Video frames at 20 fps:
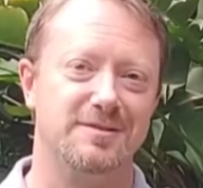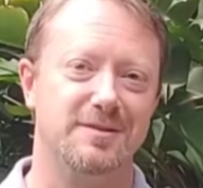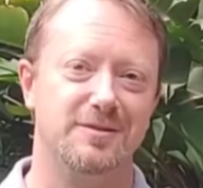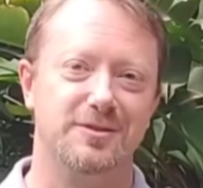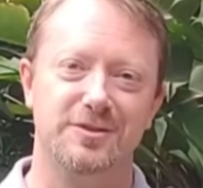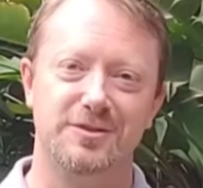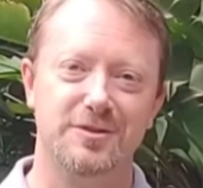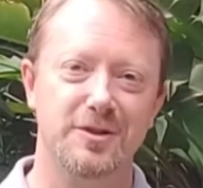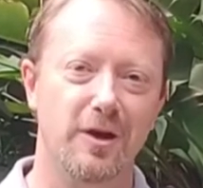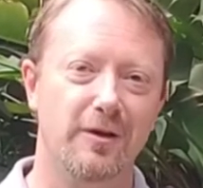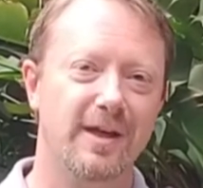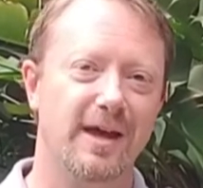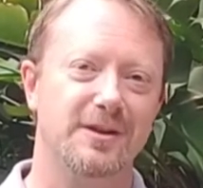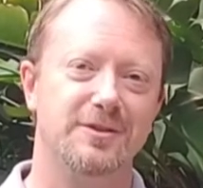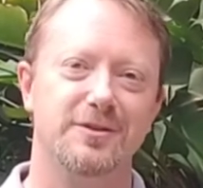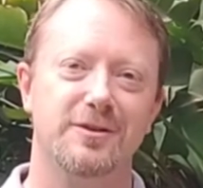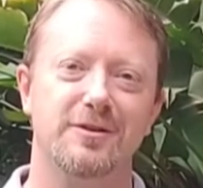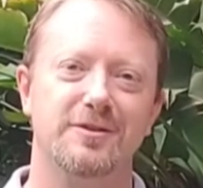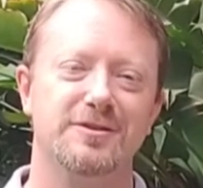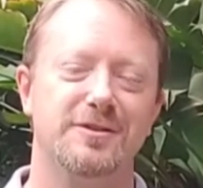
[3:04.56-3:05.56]
So just know that,
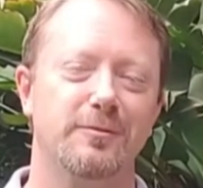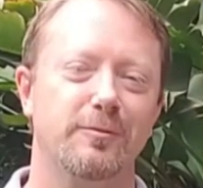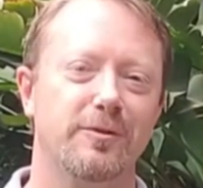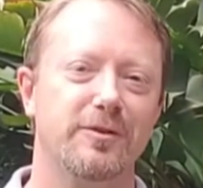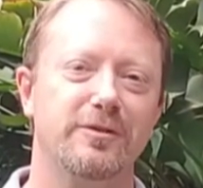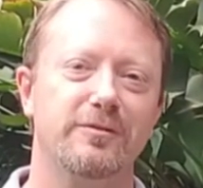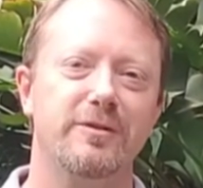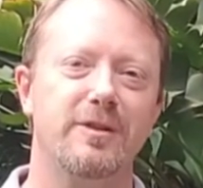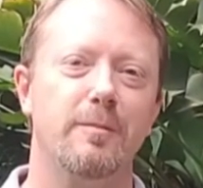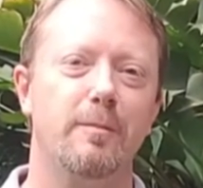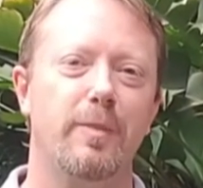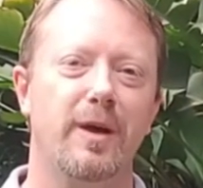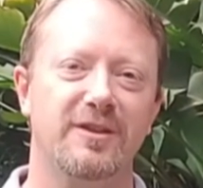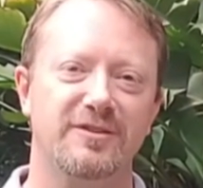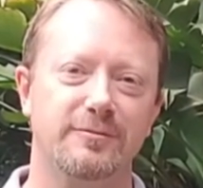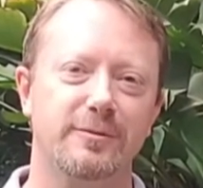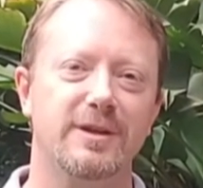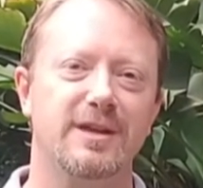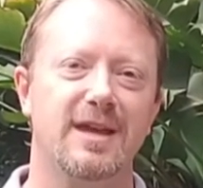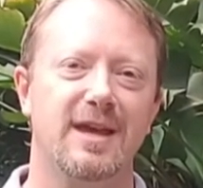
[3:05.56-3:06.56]
church, that we're doing the
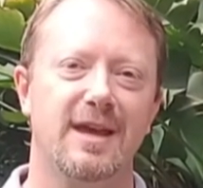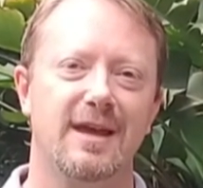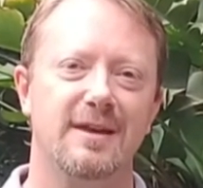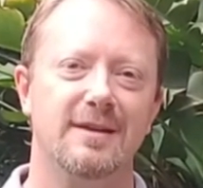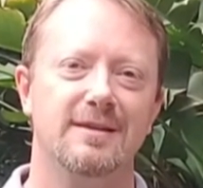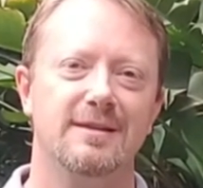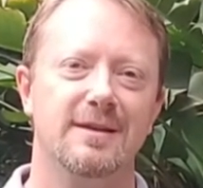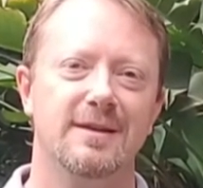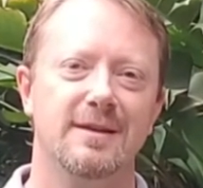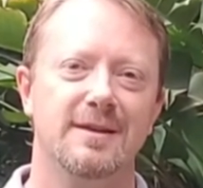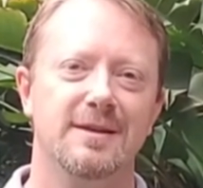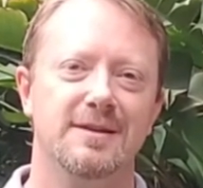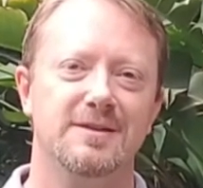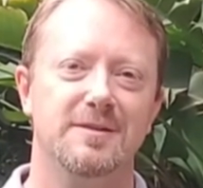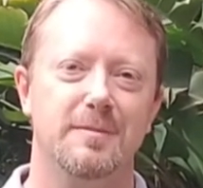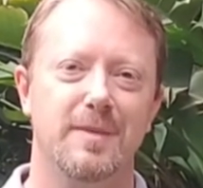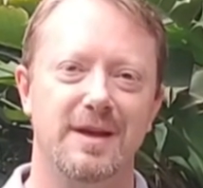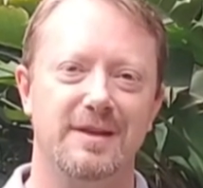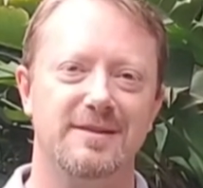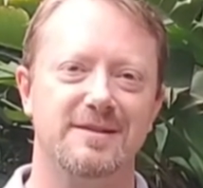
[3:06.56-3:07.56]
best we can to
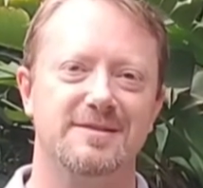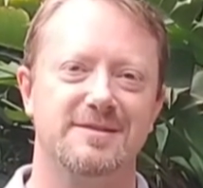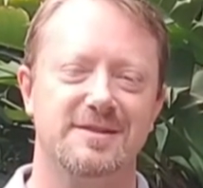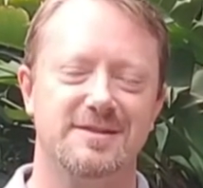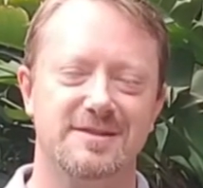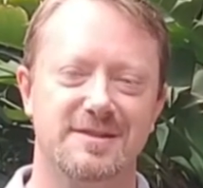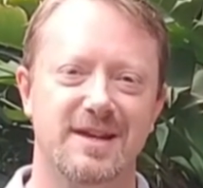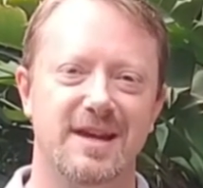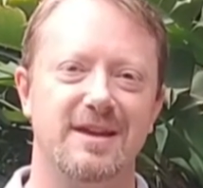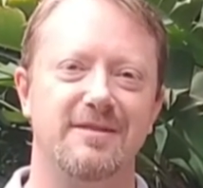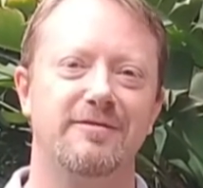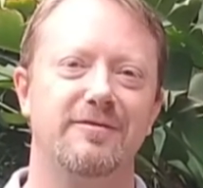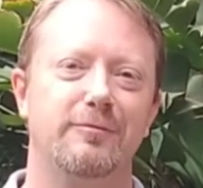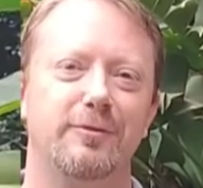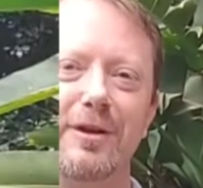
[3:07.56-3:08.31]
make this a safe